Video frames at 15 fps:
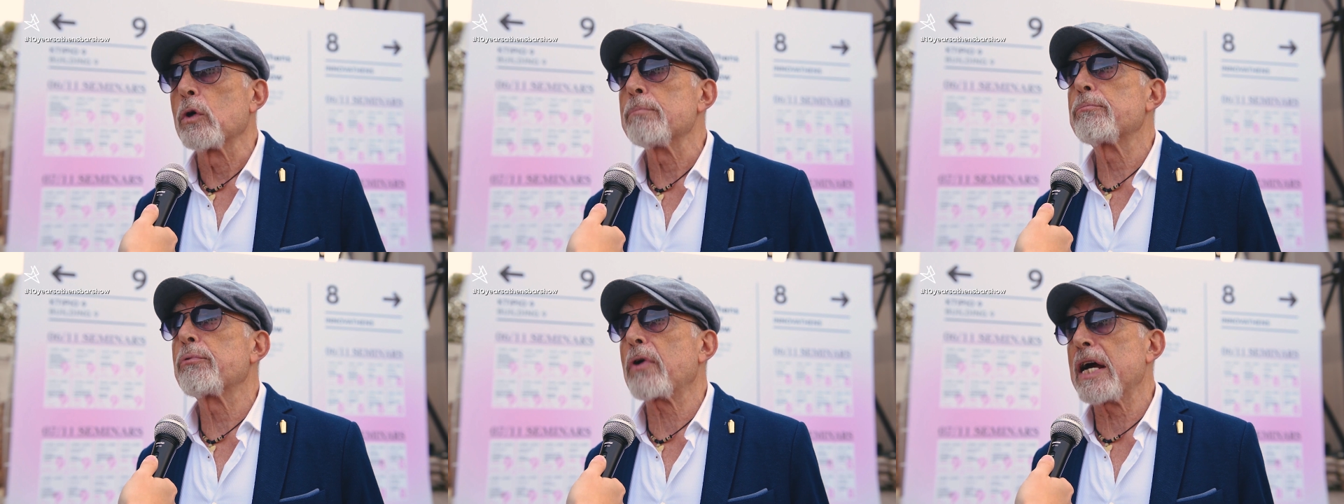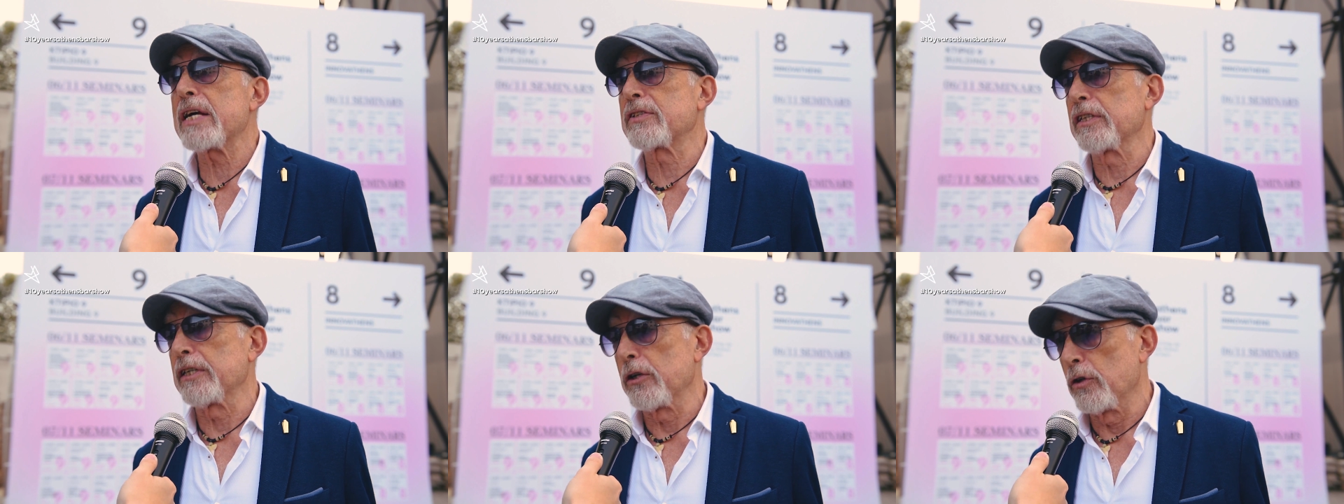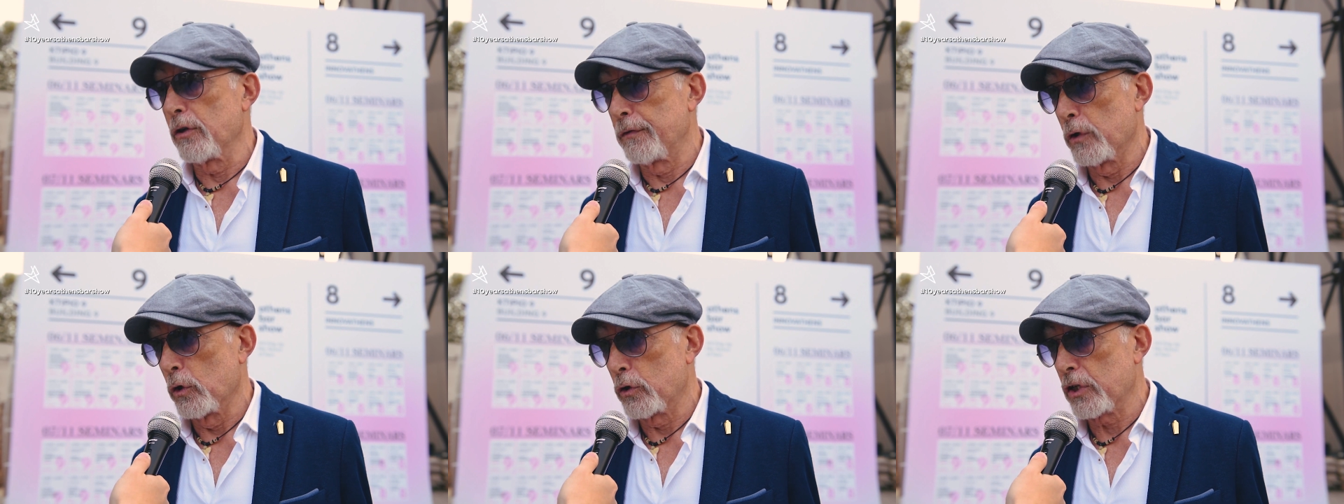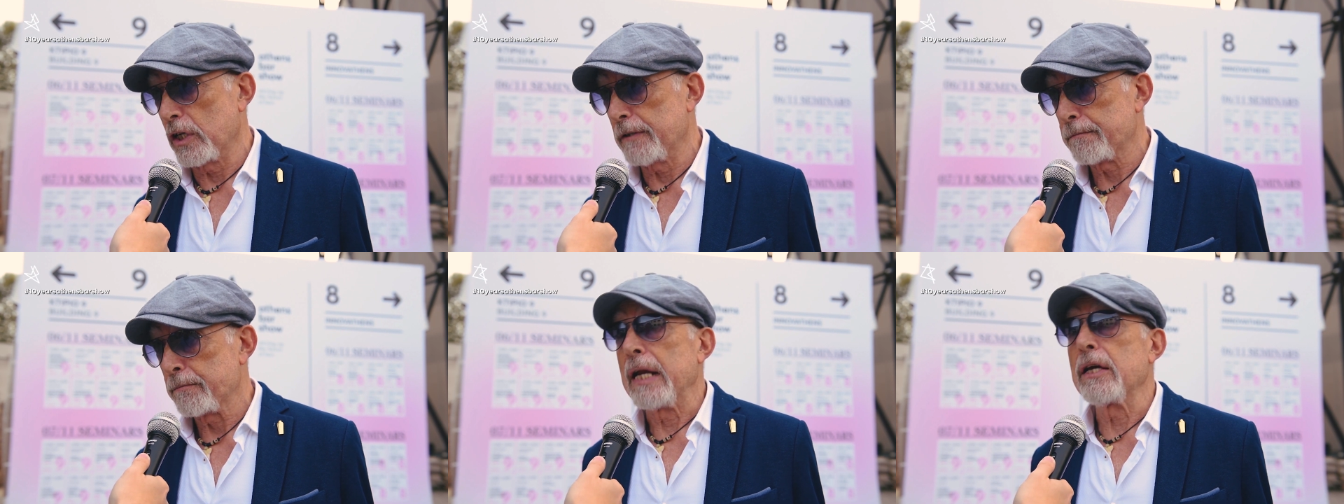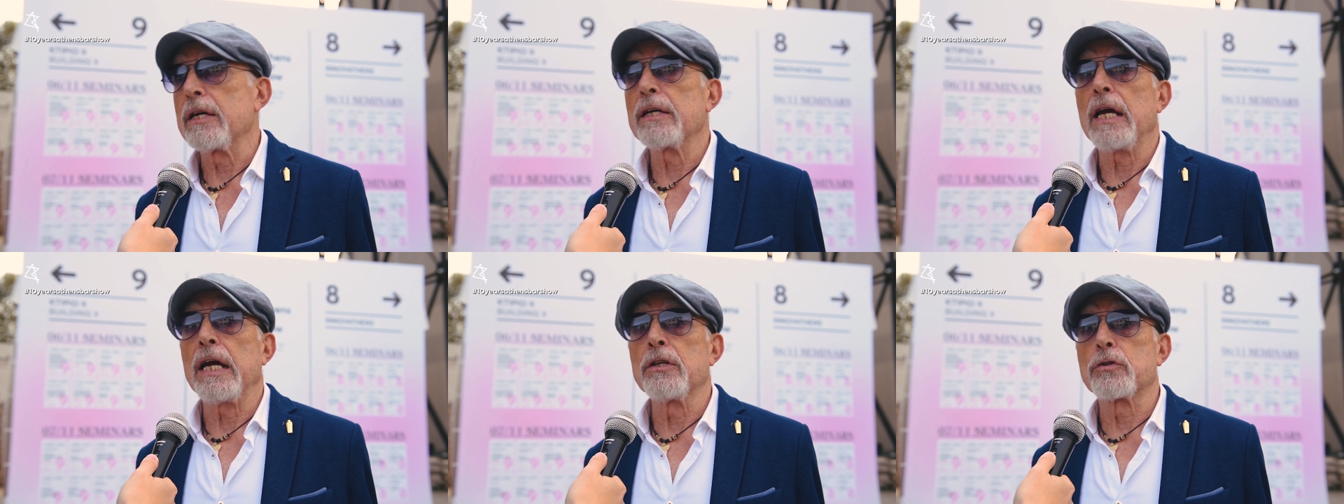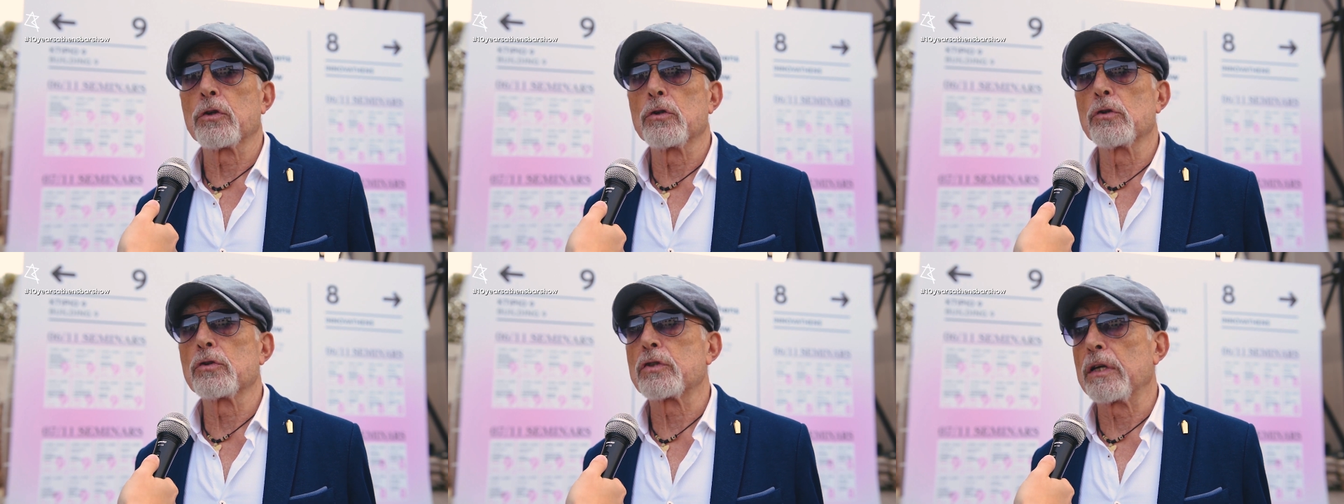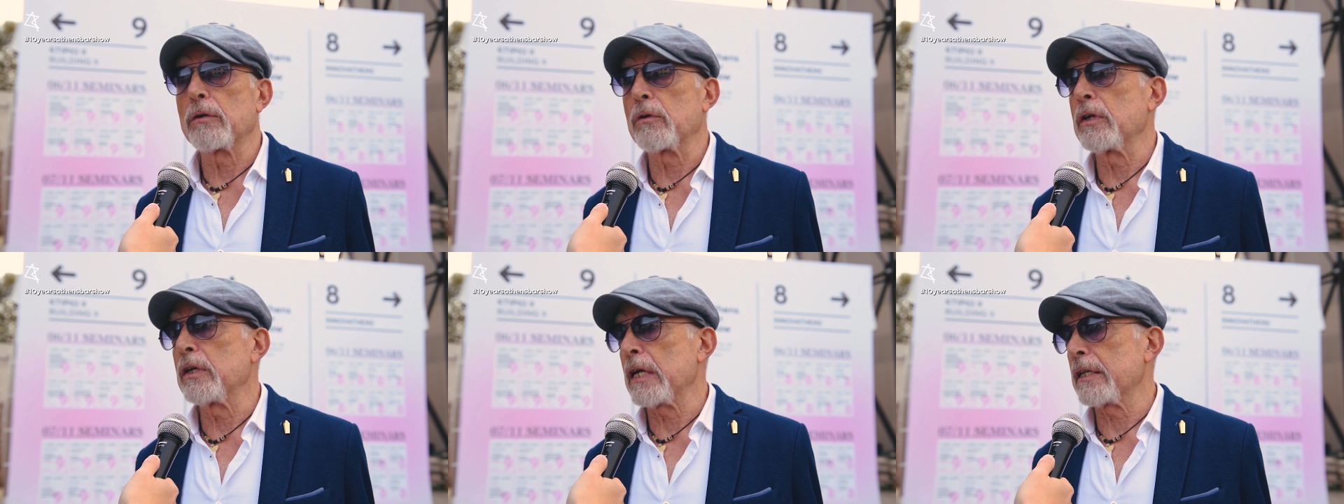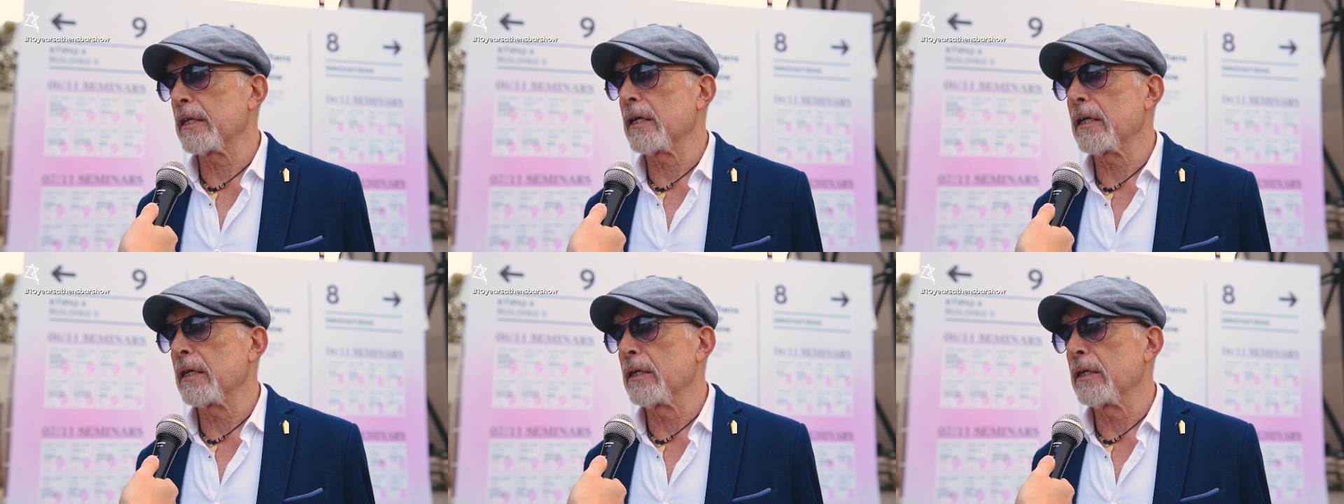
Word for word: to embrace the new future and introduce another.